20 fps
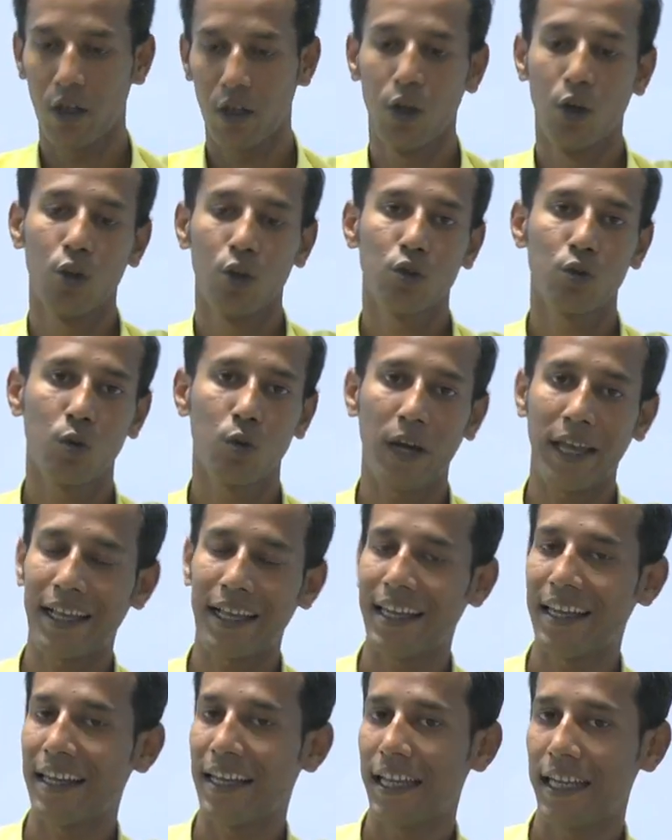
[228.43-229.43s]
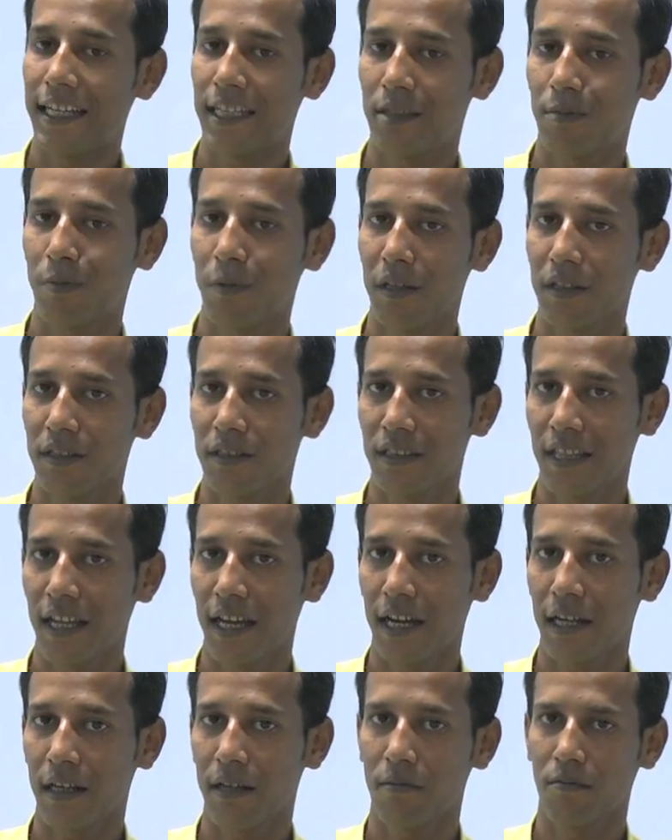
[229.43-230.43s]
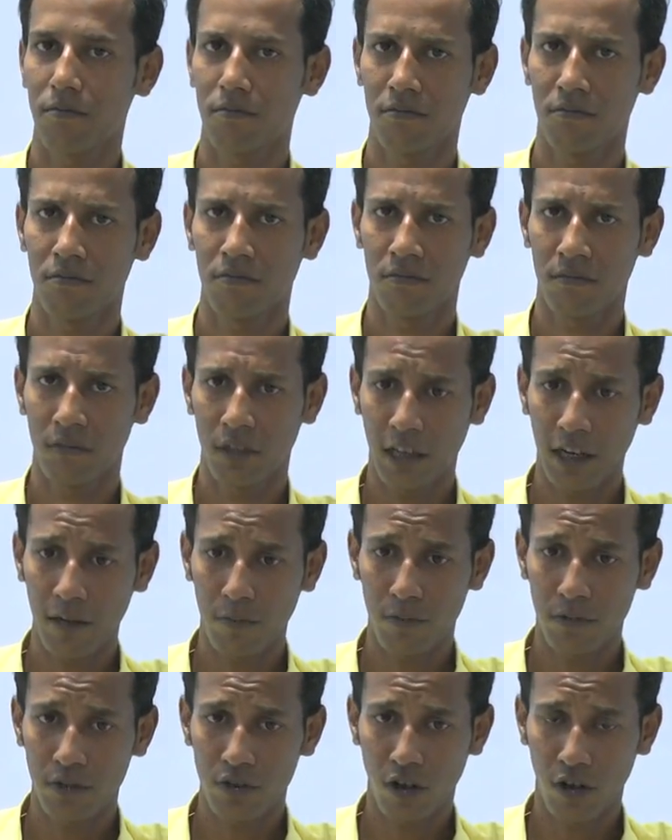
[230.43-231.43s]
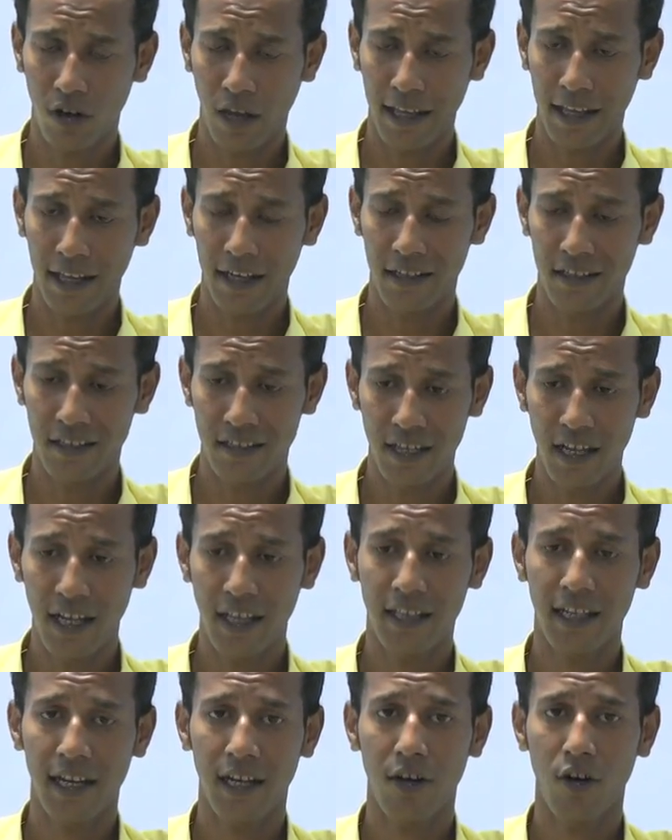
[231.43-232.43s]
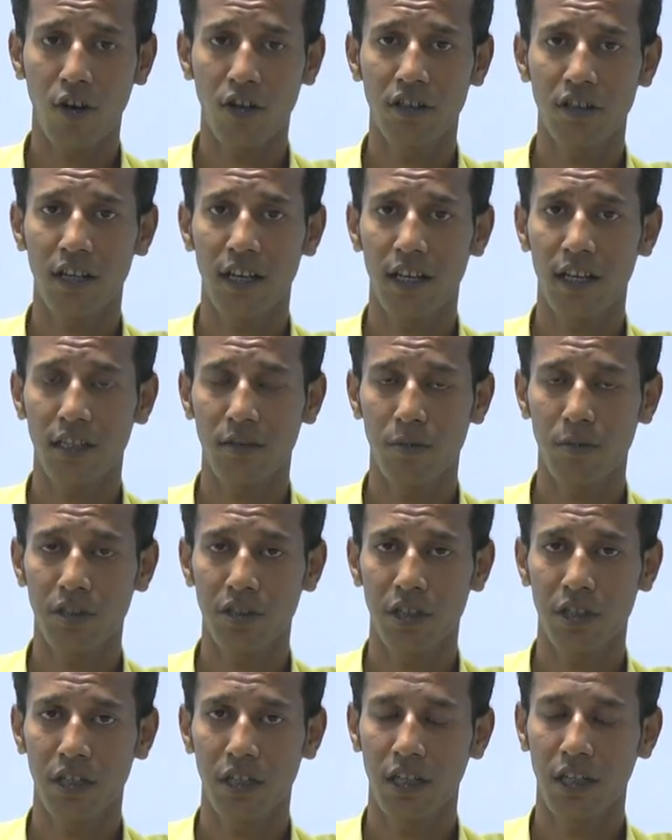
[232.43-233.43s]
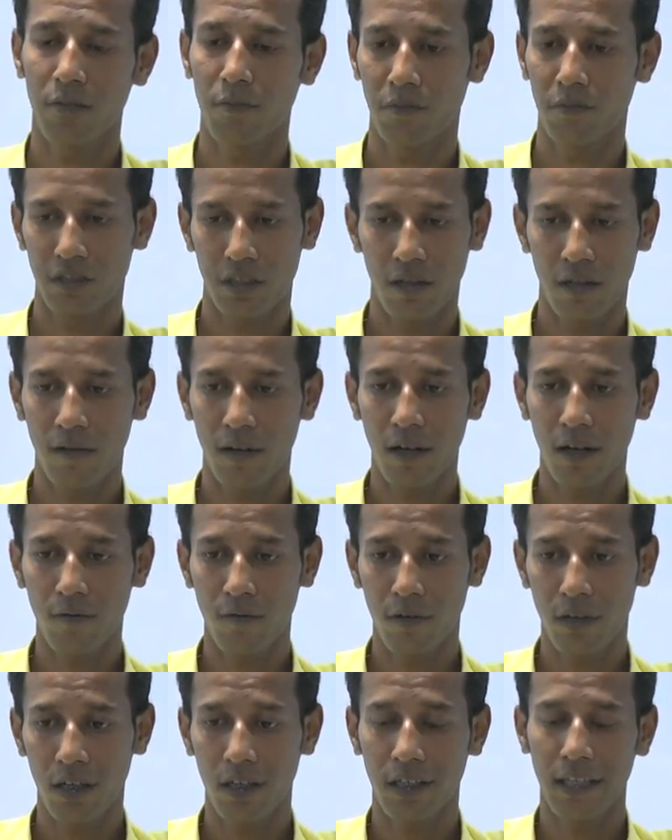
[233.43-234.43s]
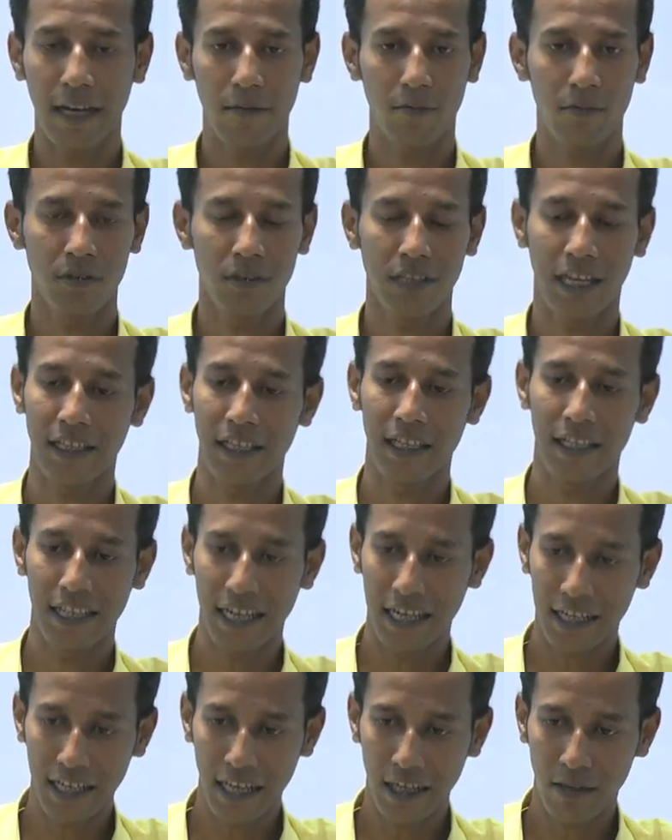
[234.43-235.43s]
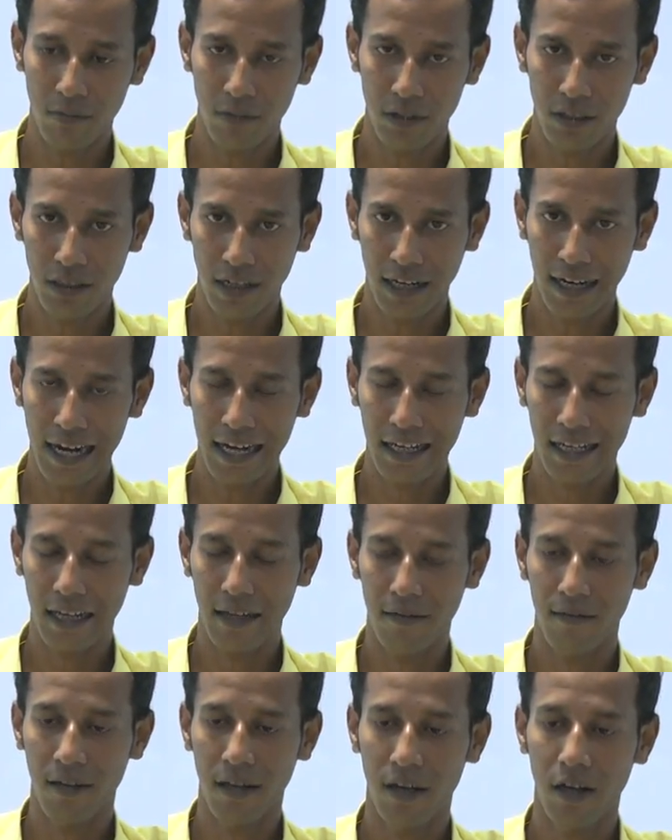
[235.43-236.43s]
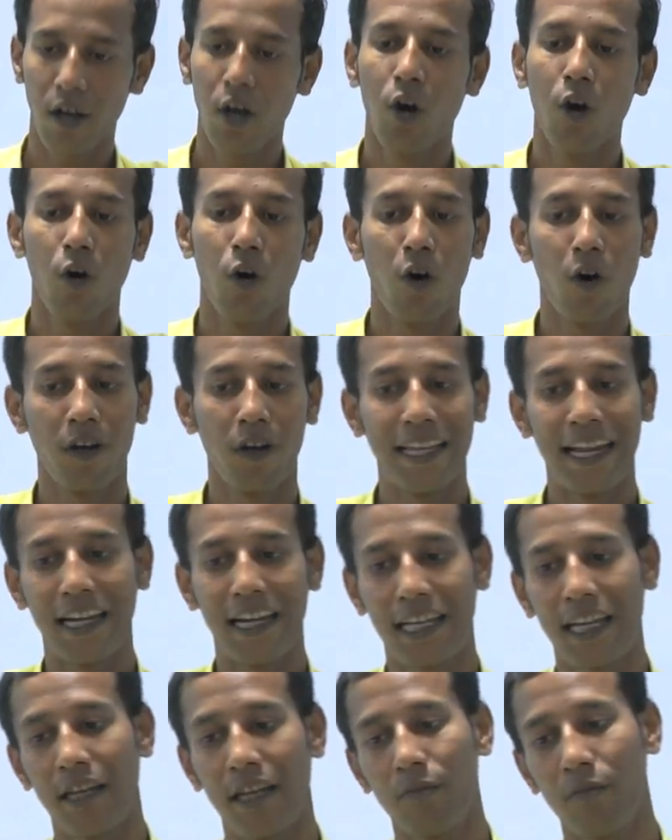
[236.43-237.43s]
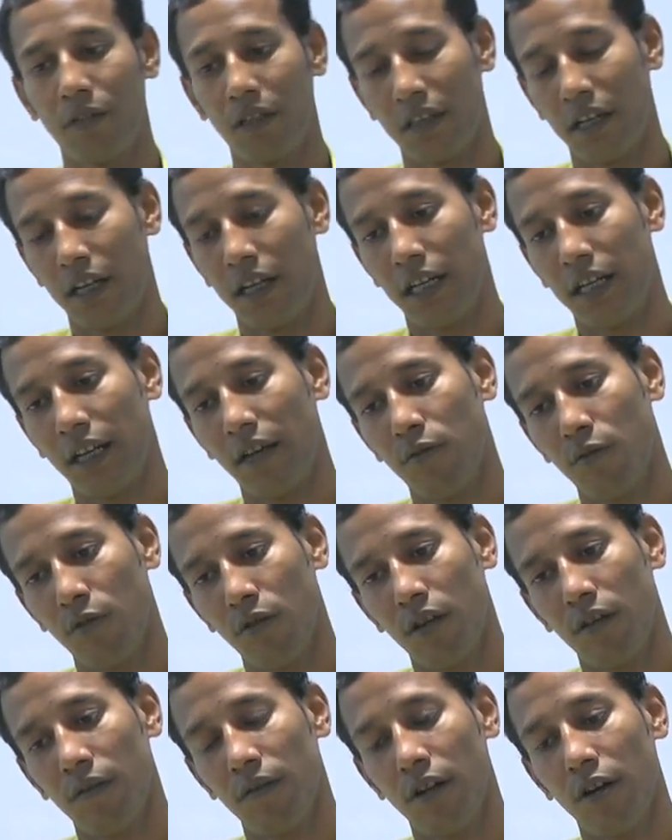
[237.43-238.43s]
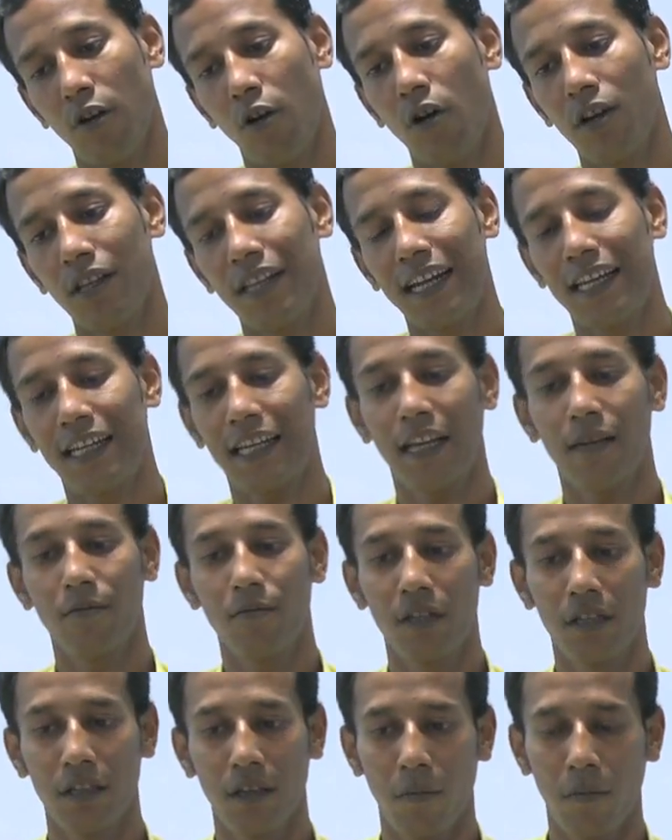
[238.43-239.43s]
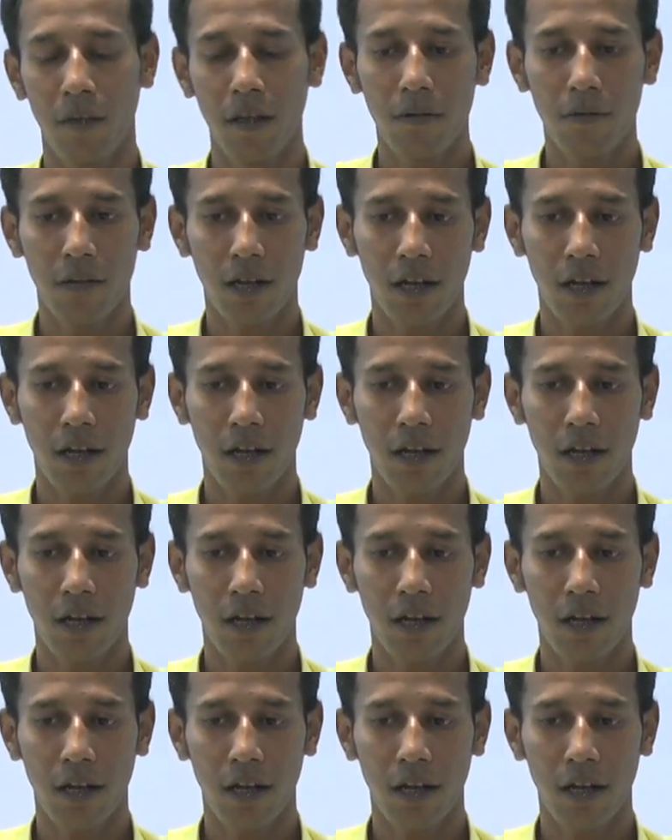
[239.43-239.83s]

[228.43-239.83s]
So I can express that, that means, or I can design that logical expression in several ways. That means either that can be in the gate level, or that can be in the data flow level, or that can be in the behavioral